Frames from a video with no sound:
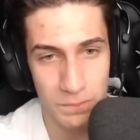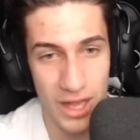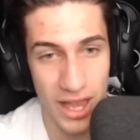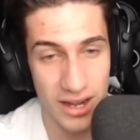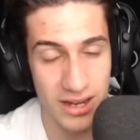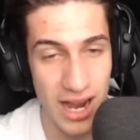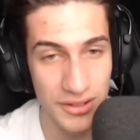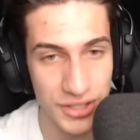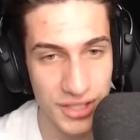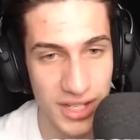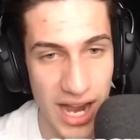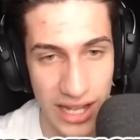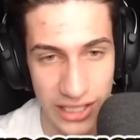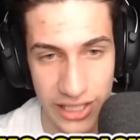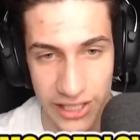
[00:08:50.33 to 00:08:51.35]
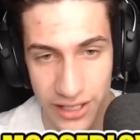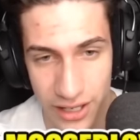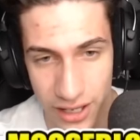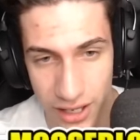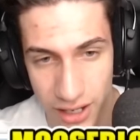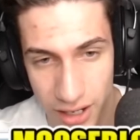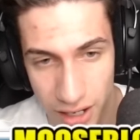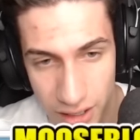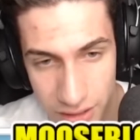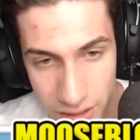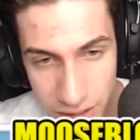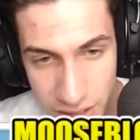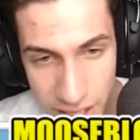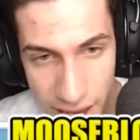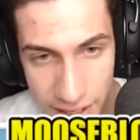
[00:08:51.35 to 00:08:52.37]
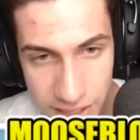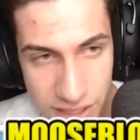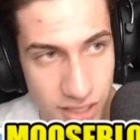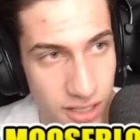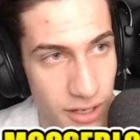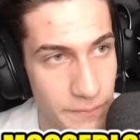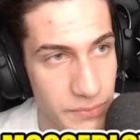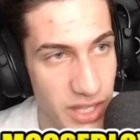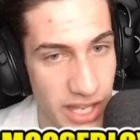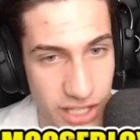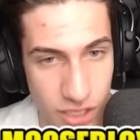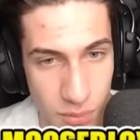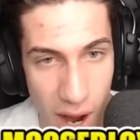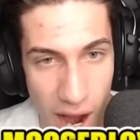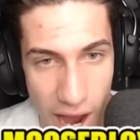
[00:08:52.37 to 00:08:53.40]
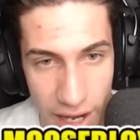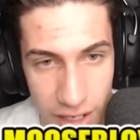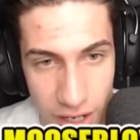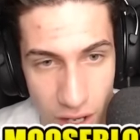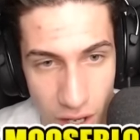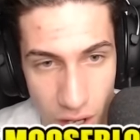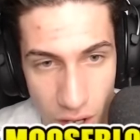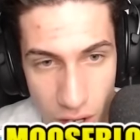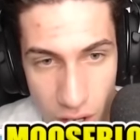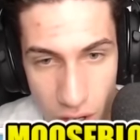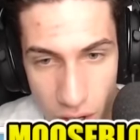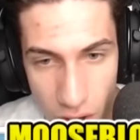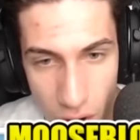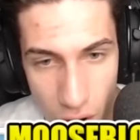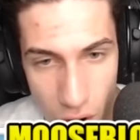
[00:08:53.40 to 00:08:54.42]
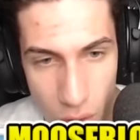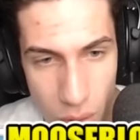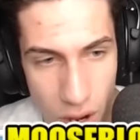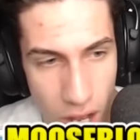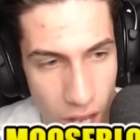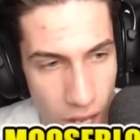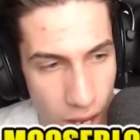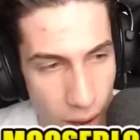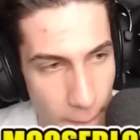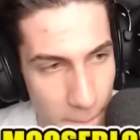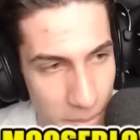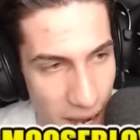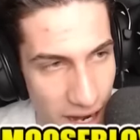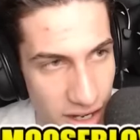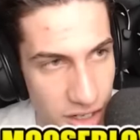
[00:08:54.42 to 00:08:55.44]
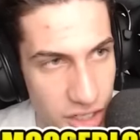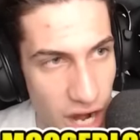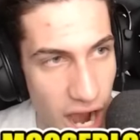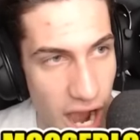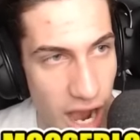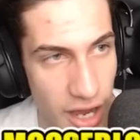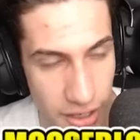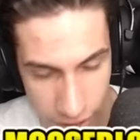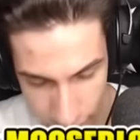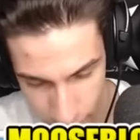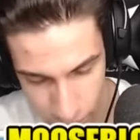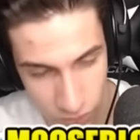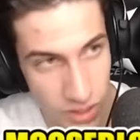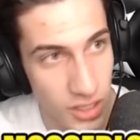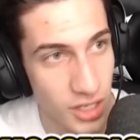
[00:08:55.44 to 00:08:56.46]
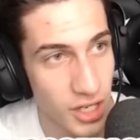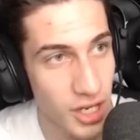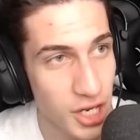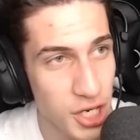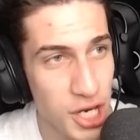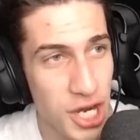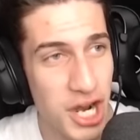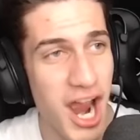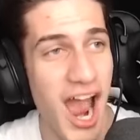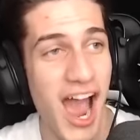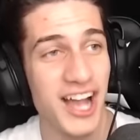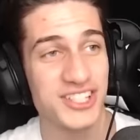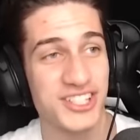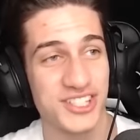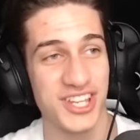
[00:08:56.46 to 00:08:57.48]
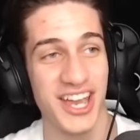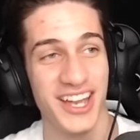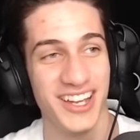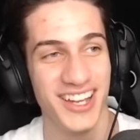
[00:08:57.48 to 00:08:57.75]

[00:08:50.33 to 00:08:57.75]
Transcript: I got the godly. Yes, it's mine. Oh my god. Yes!